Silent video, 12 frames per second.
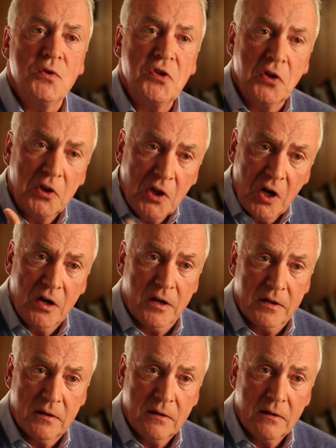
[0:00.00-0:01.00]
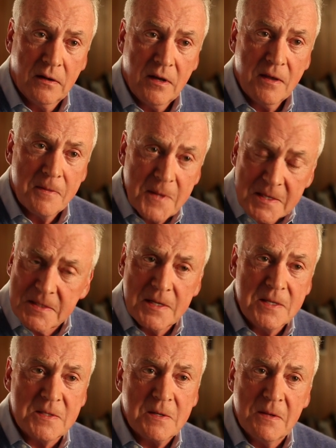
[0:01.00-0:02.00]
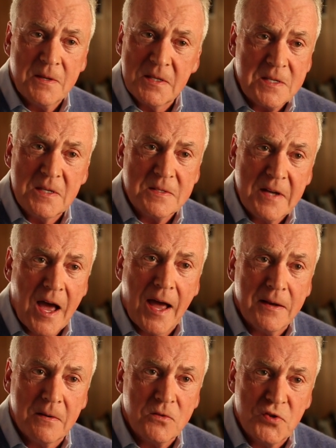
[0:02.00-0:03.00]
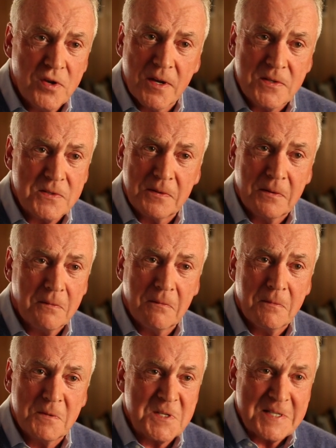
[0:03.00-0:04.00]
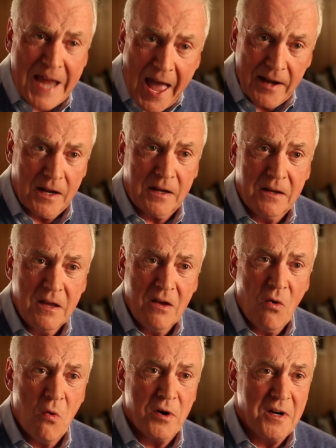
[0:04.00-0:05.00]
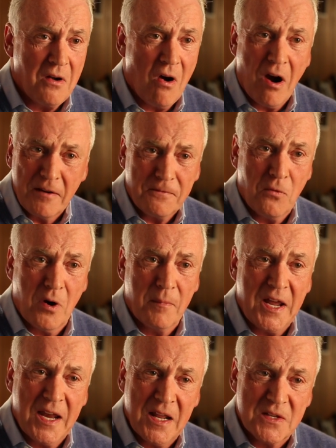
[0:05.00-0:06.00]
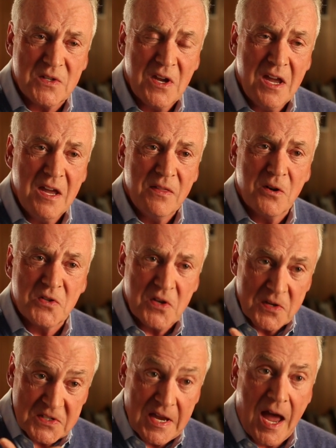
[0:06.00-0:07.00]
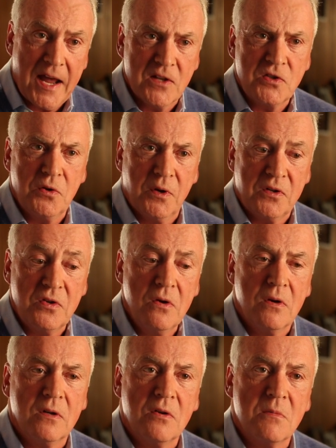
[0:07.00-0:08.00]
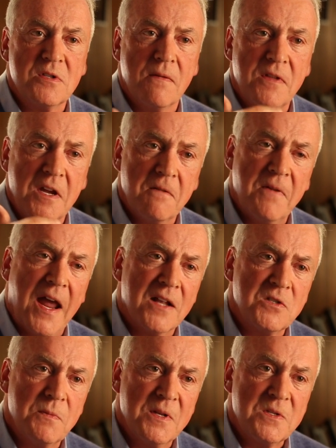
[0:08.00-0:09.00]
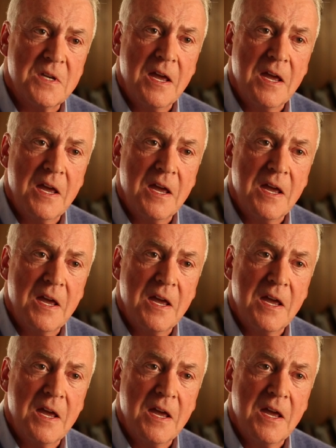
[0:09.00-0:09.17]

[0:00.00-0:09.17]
to learn. This is not just static or an art form. There's a science to it too, in terms of the advancements